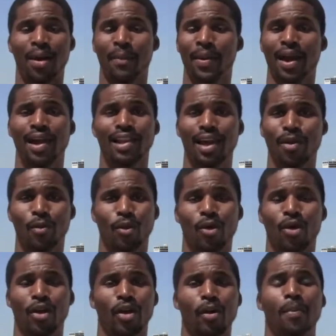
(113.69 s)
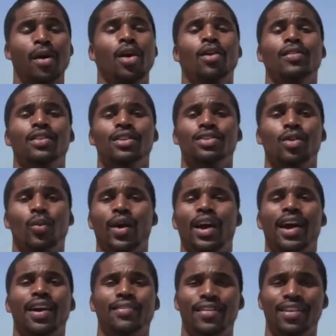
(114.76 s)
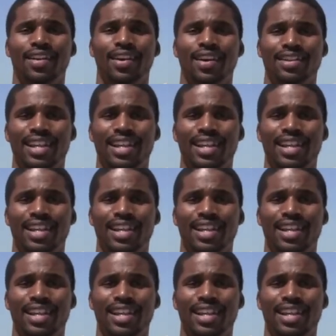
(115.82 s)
Palais Roy or Mervyn's or wherever